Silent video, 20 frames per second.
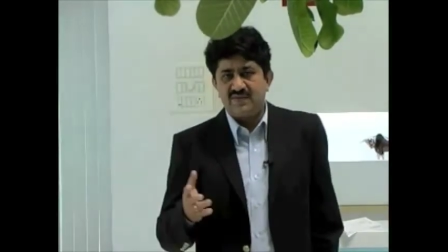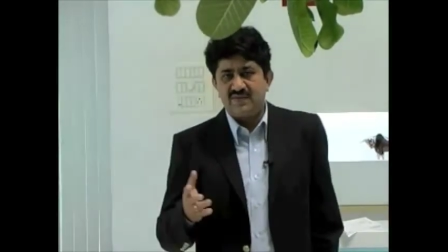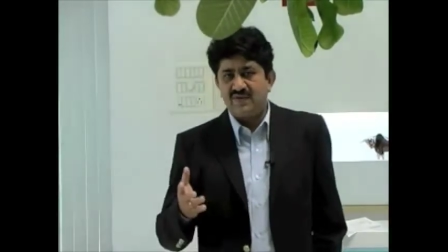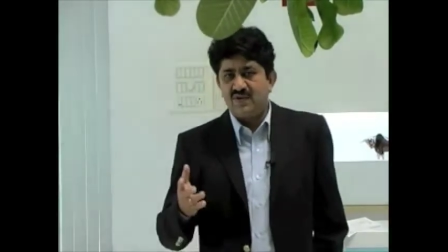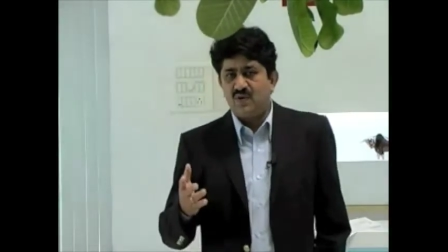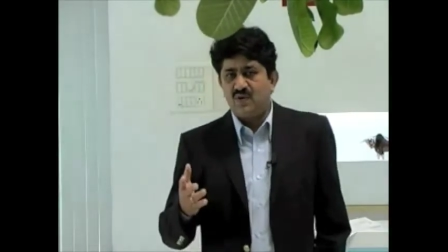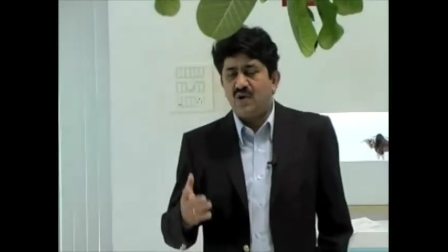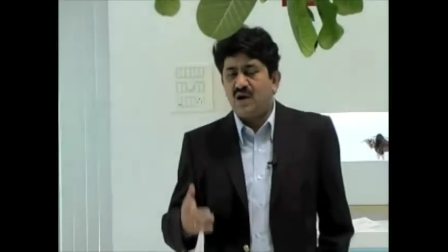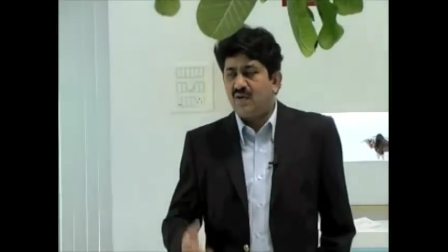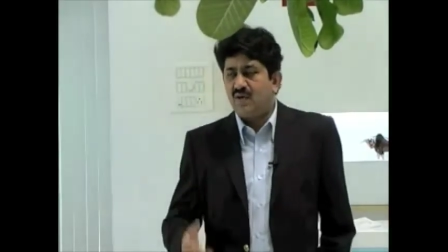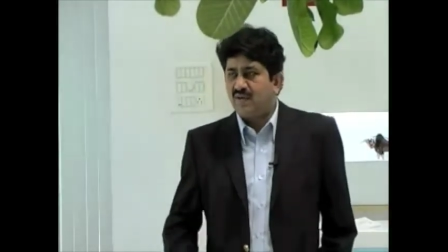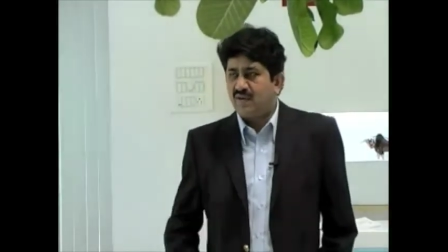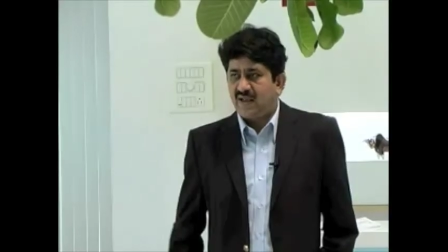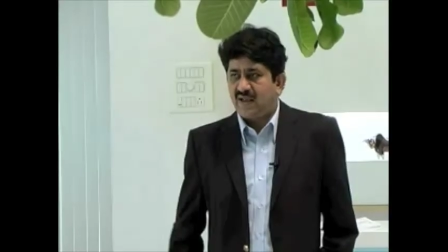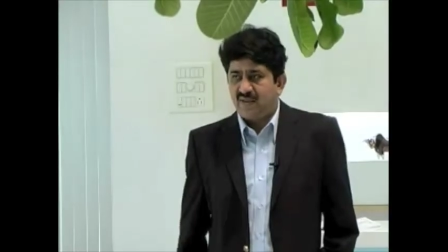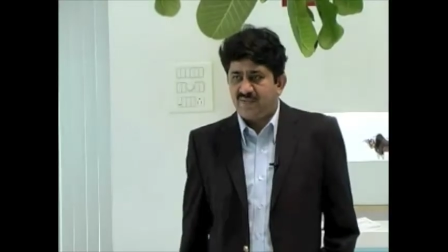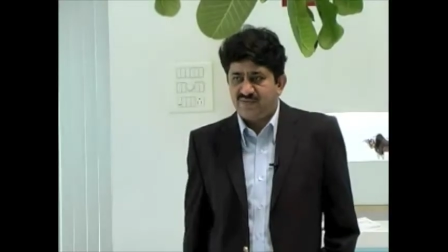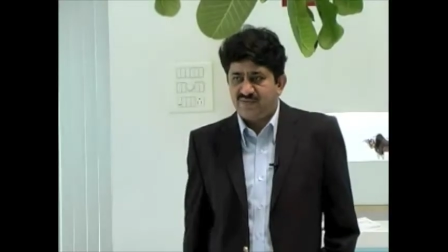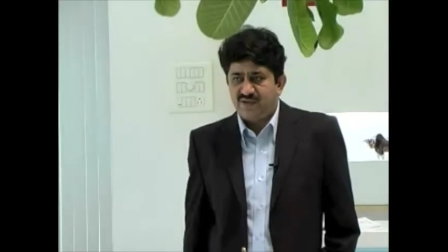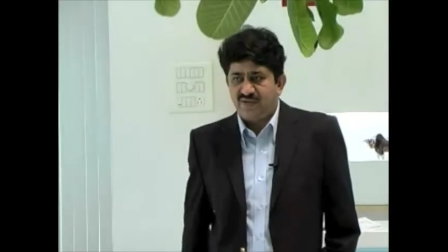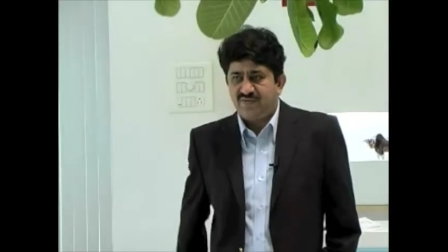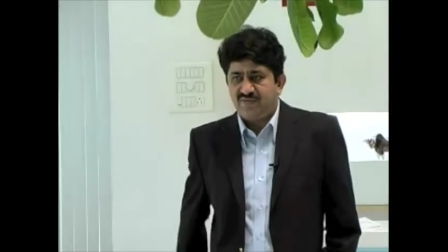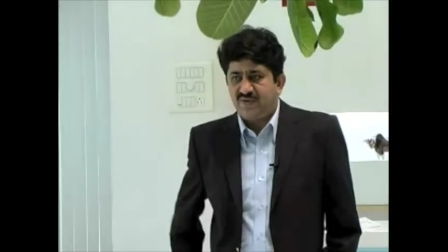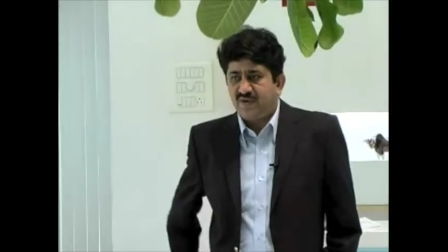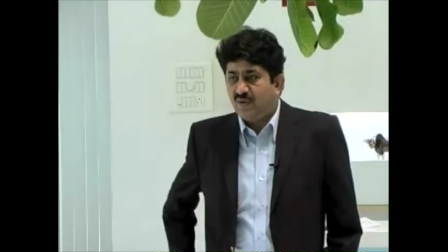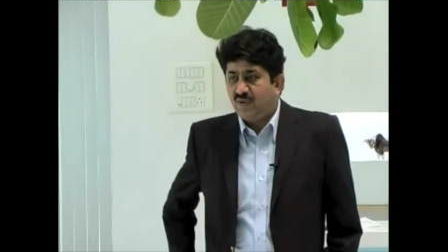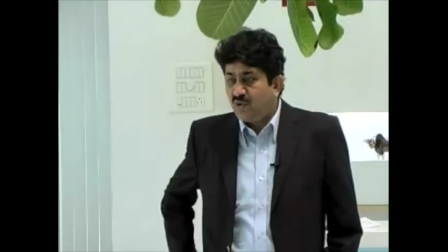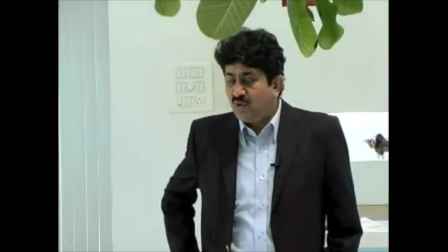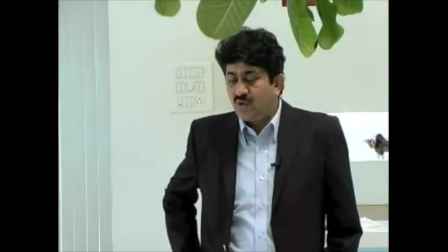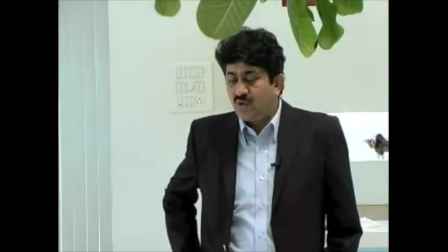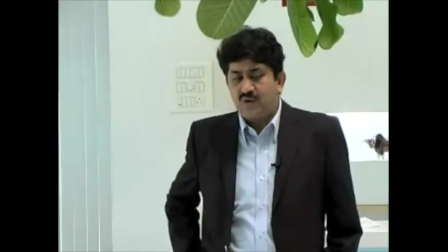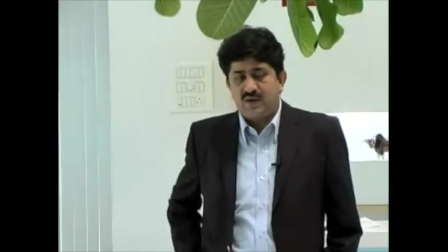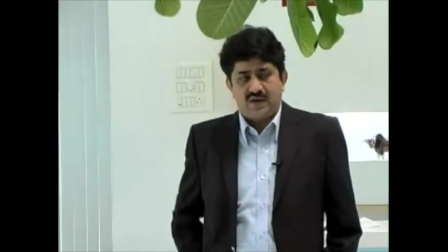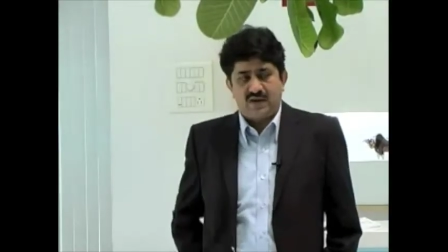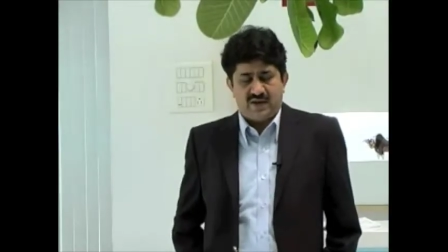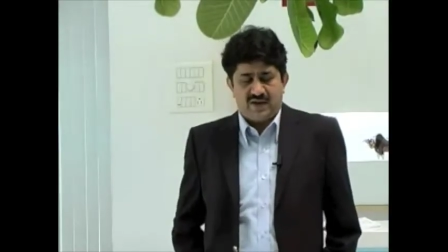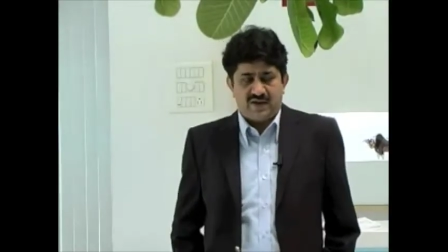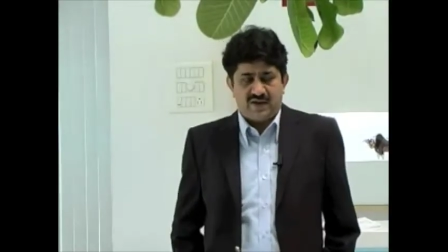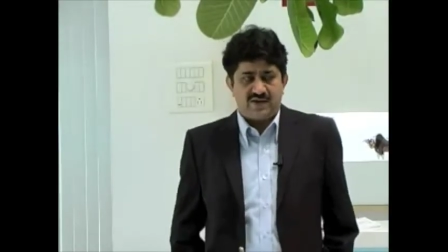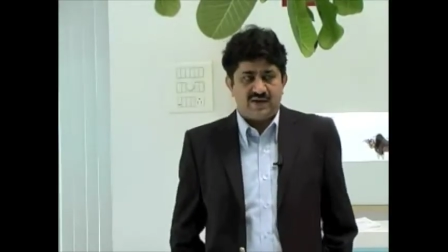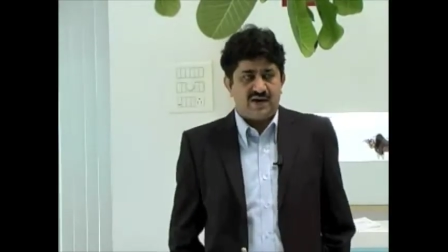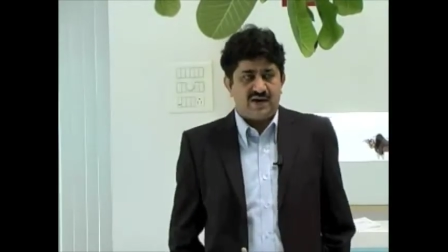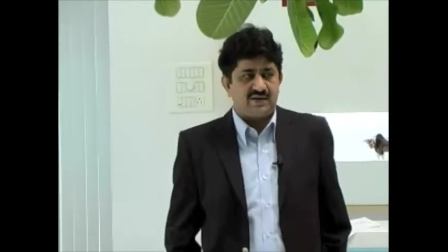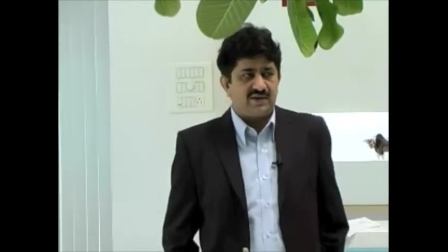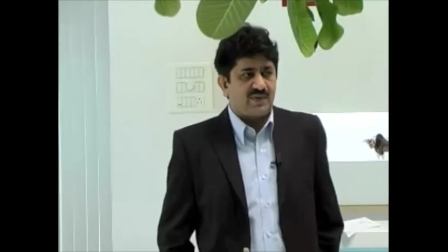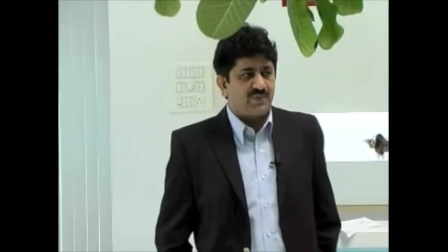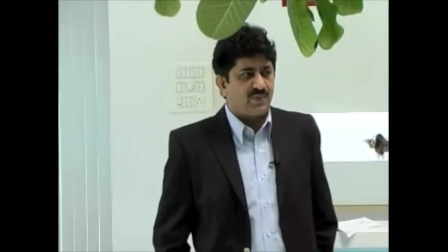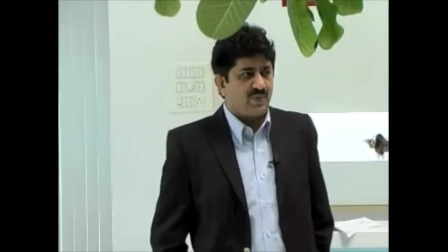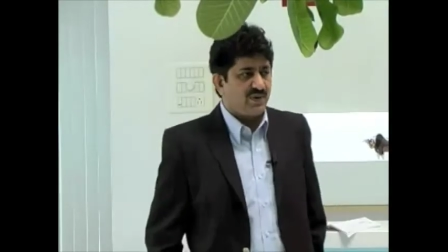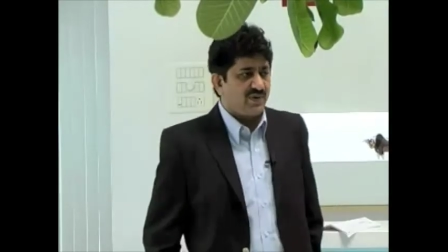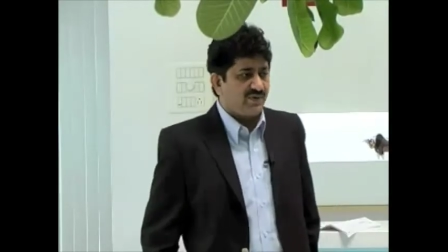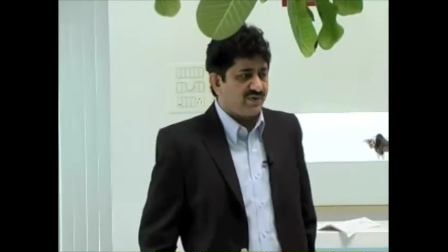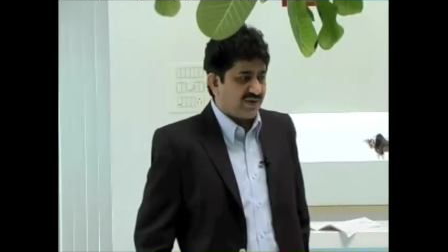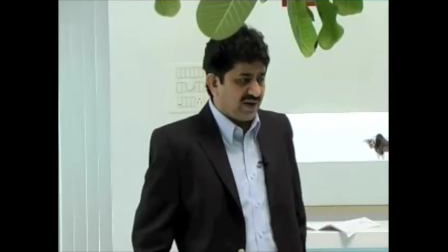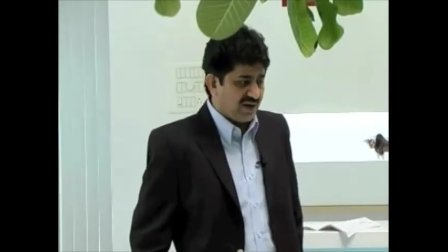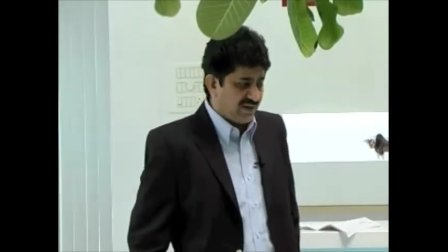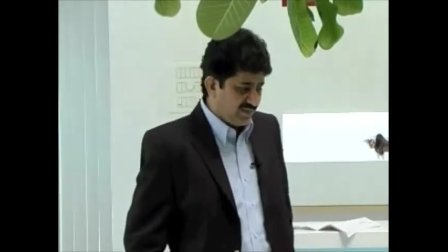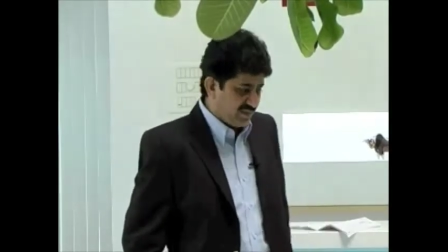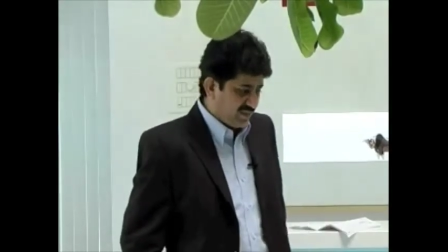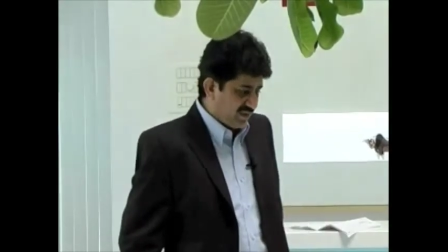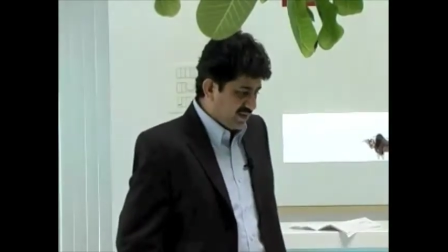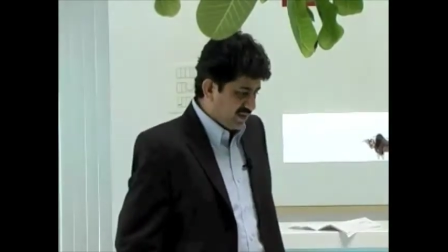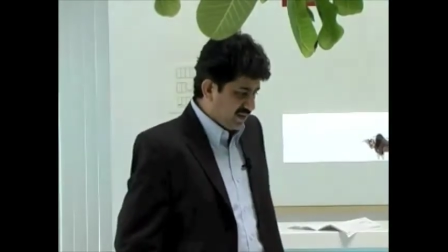even know how a camshaft looked like at that point of time,